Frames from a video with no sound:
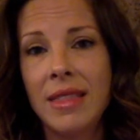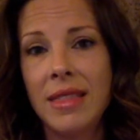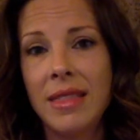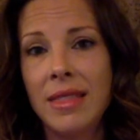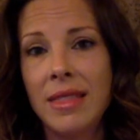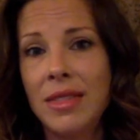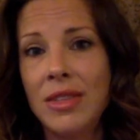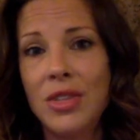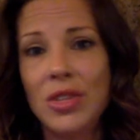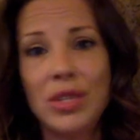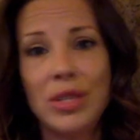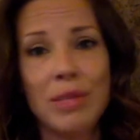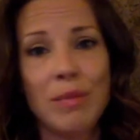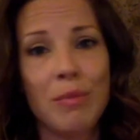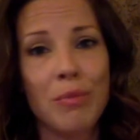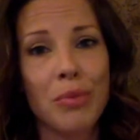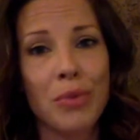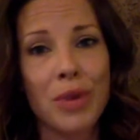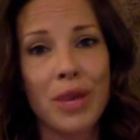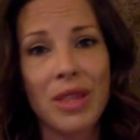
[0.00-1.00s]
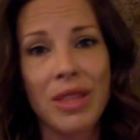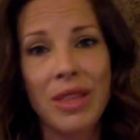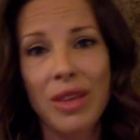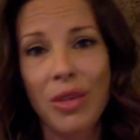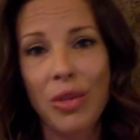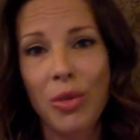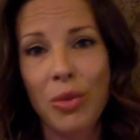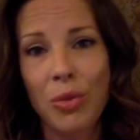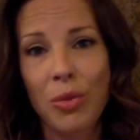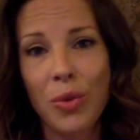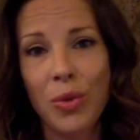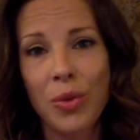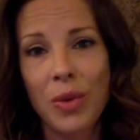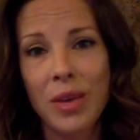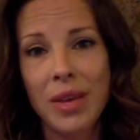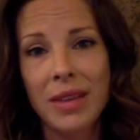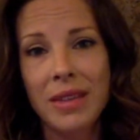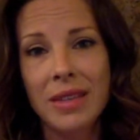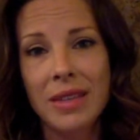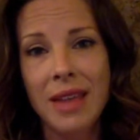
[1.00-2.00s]
just breathing through
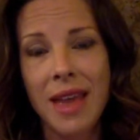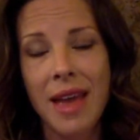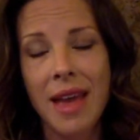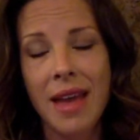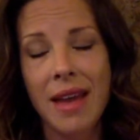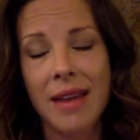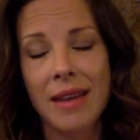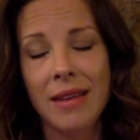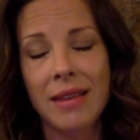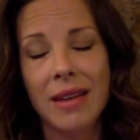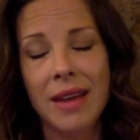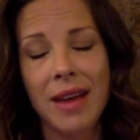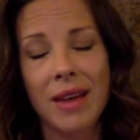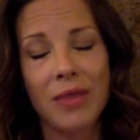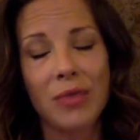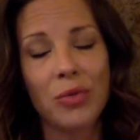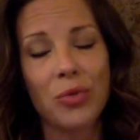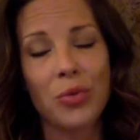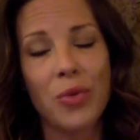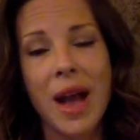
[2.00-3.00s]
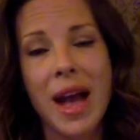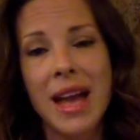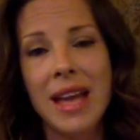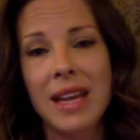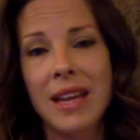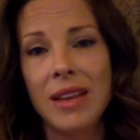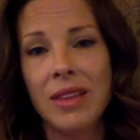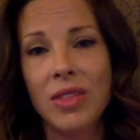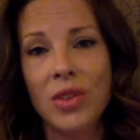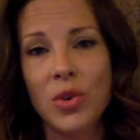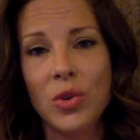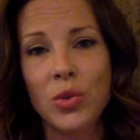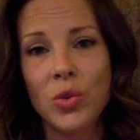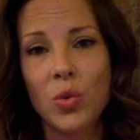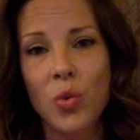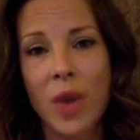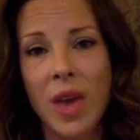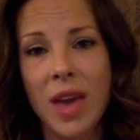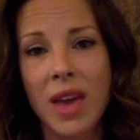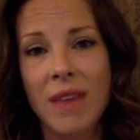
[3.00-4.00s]
it and kind of riding those
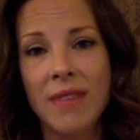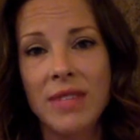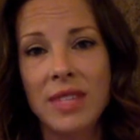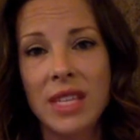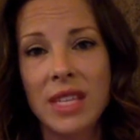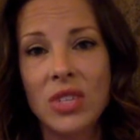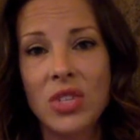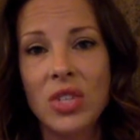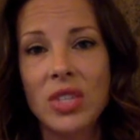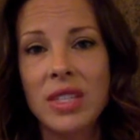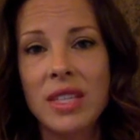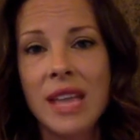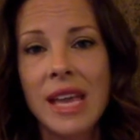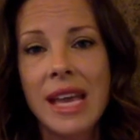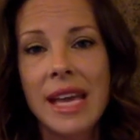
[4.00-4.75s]
waves and just